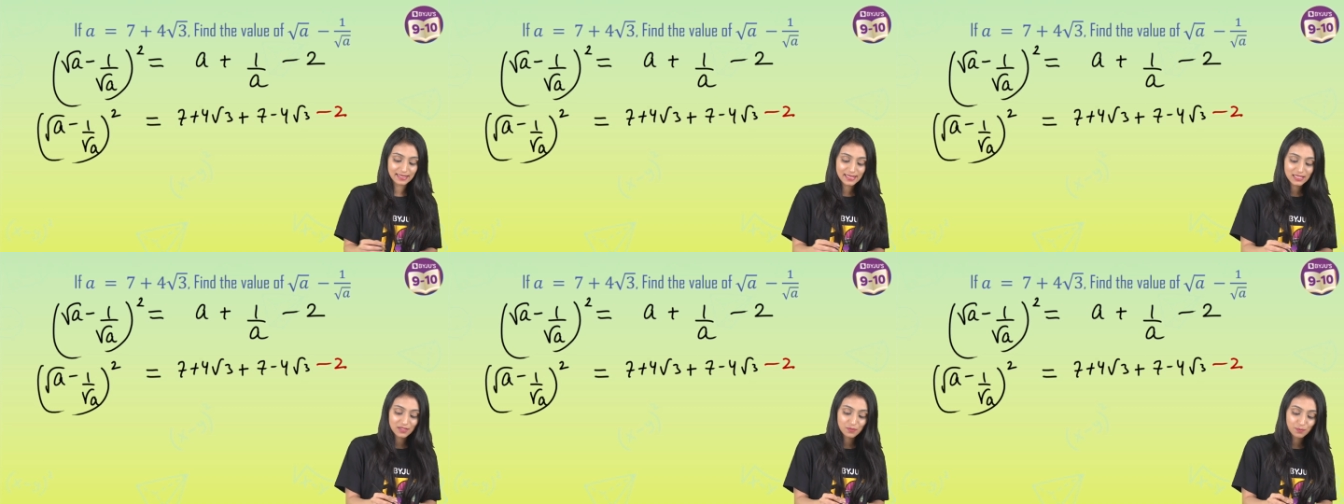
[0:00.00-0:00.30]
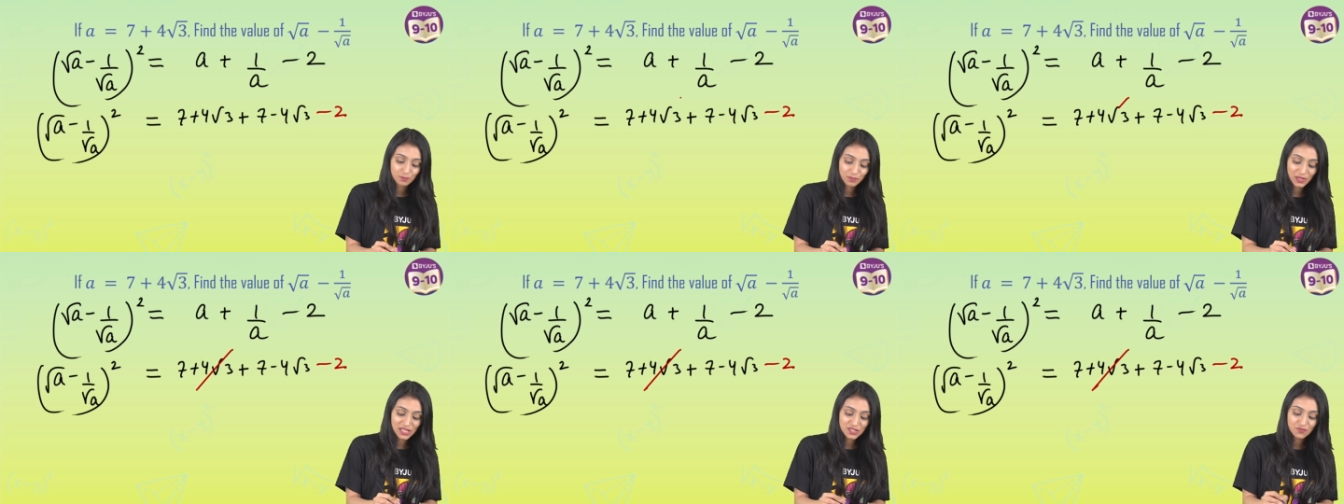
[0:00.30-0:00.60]
is.
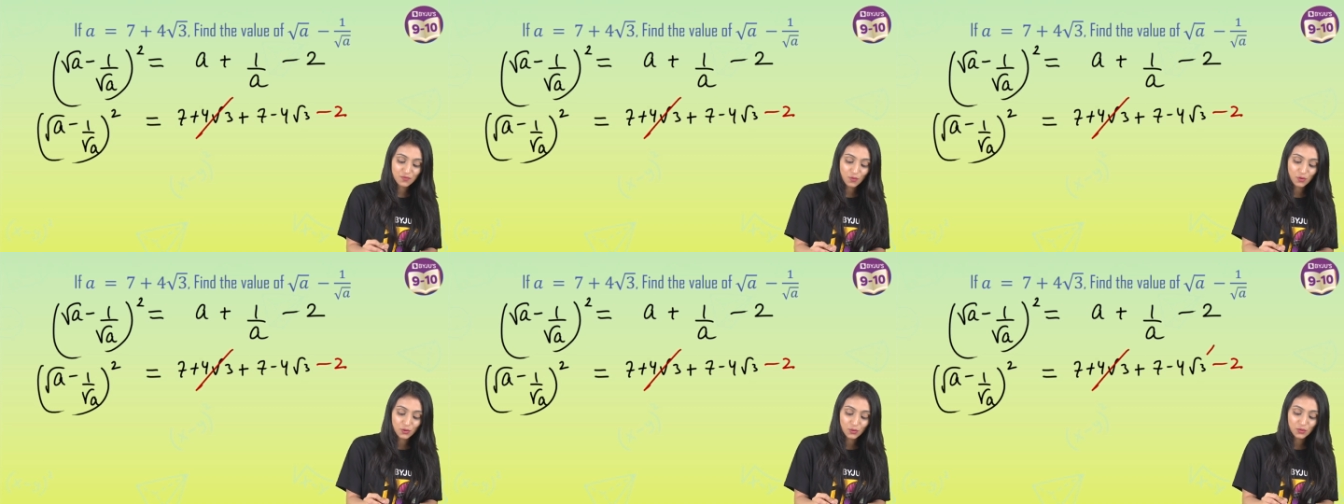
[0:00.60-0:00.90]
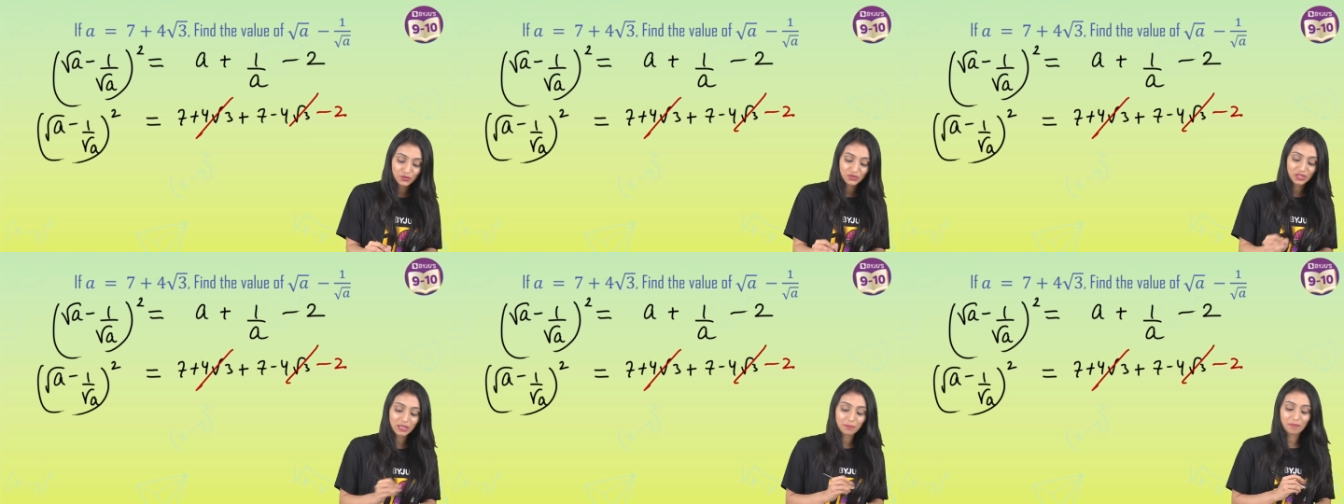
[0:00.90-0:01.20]
Plus four
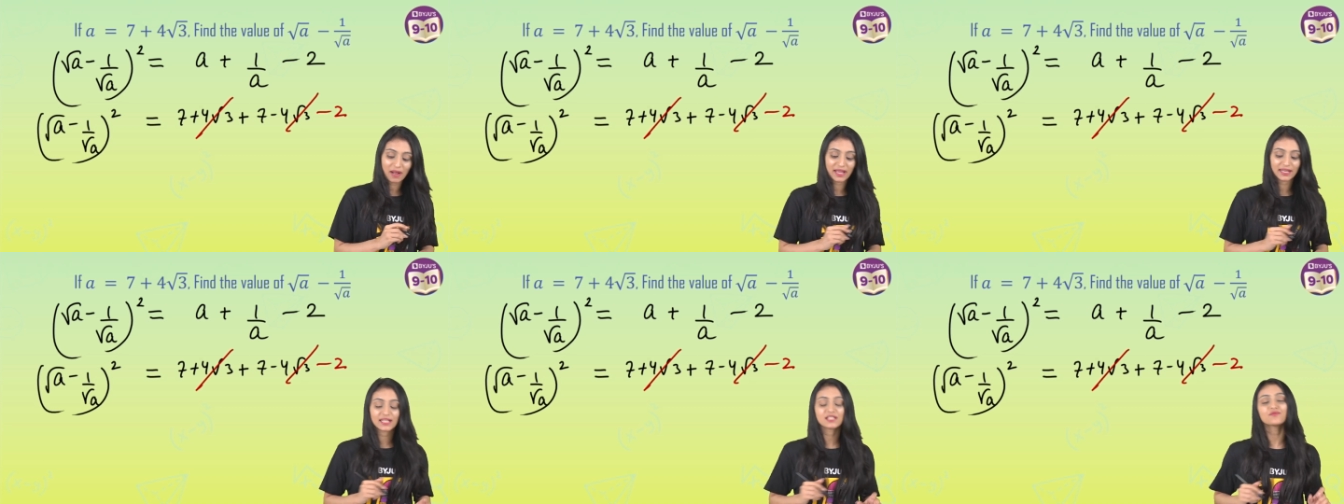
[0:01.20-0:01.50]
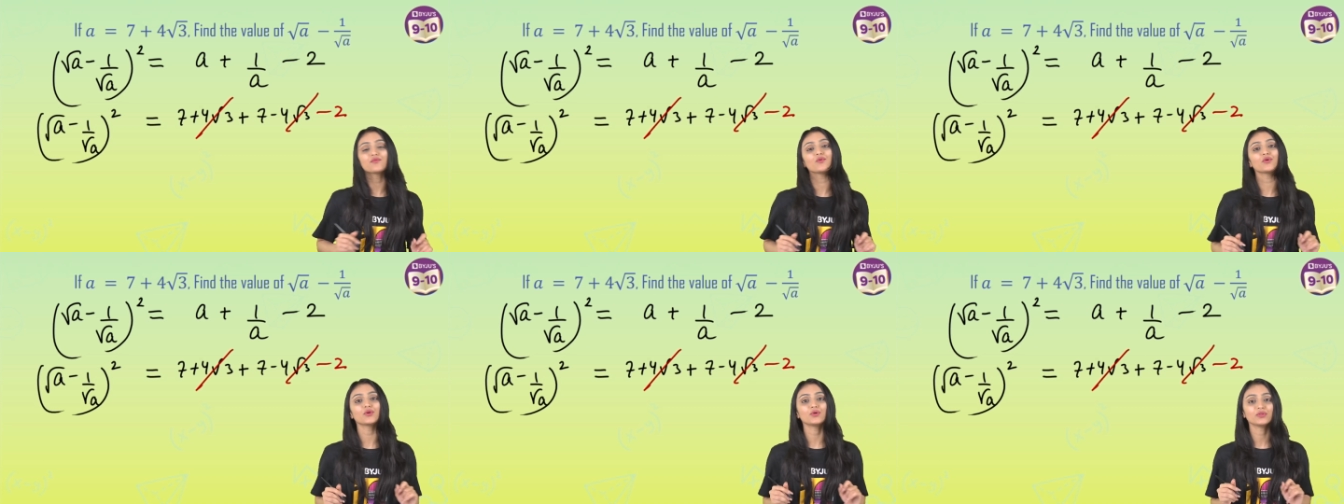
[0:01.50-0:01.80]
root three minus
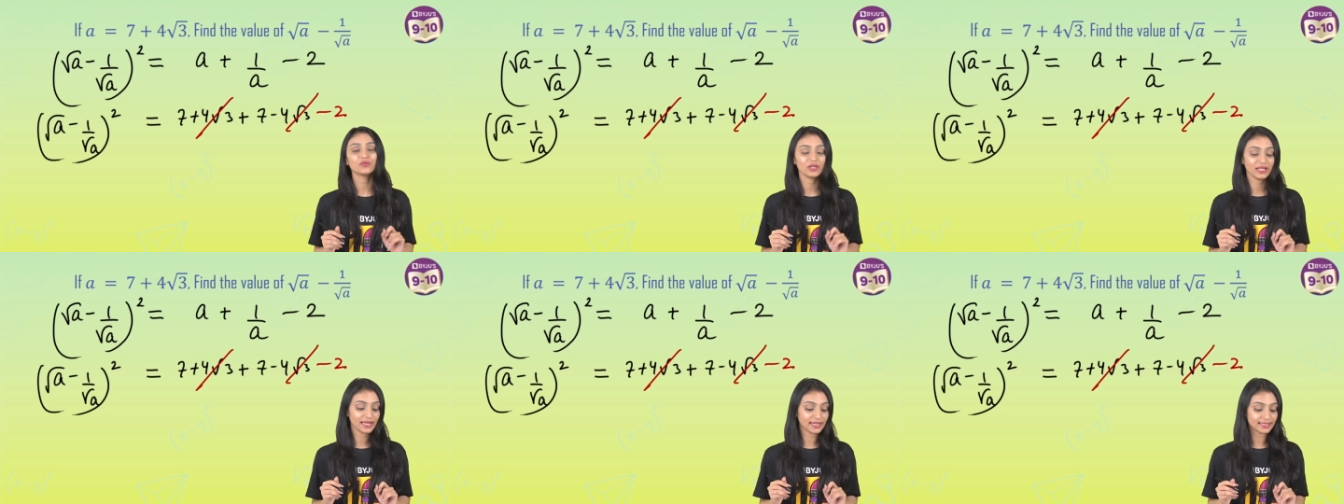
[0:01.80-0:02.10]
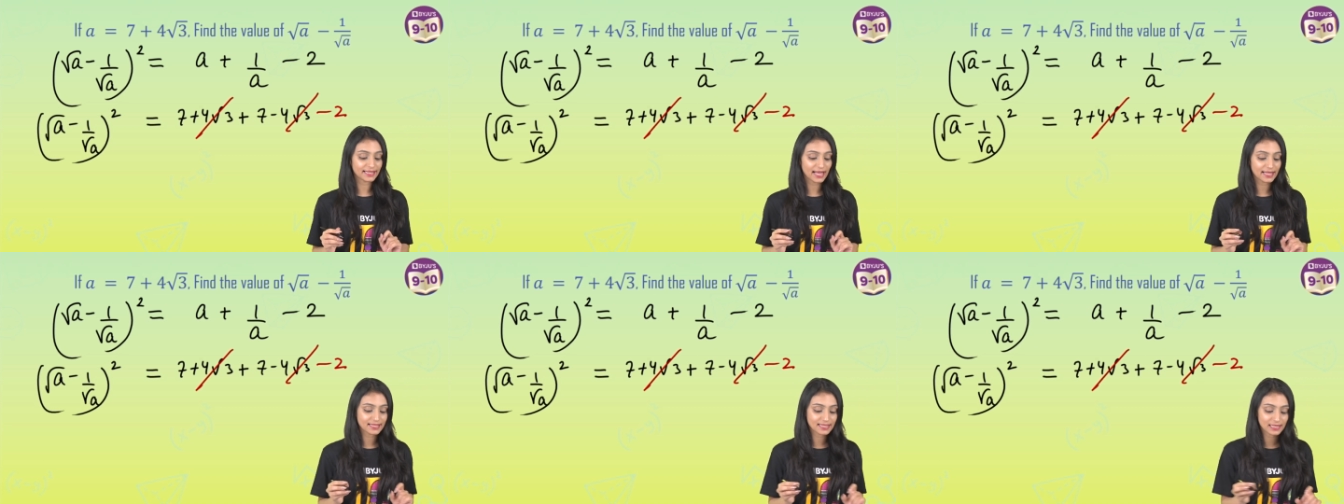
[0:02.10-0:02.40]
four root three get
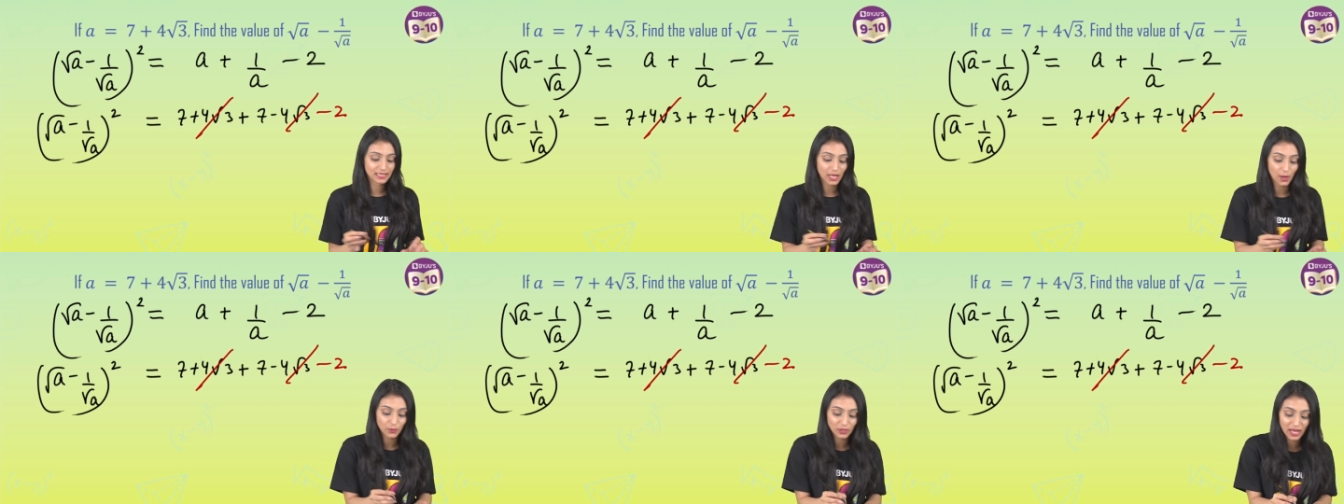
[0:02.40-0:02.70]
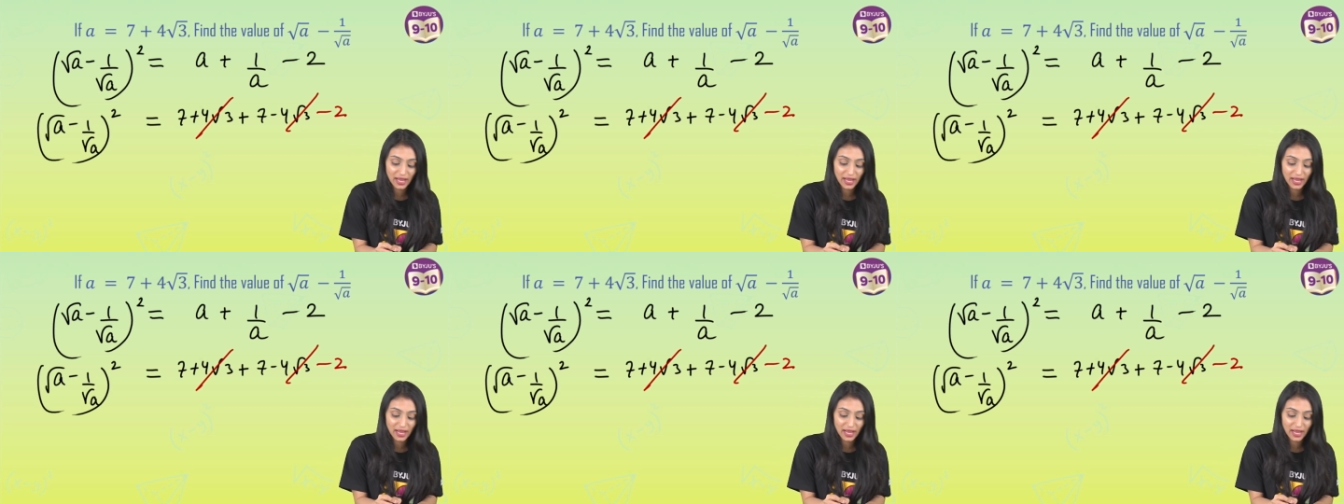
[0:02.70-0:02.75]
cancelled out.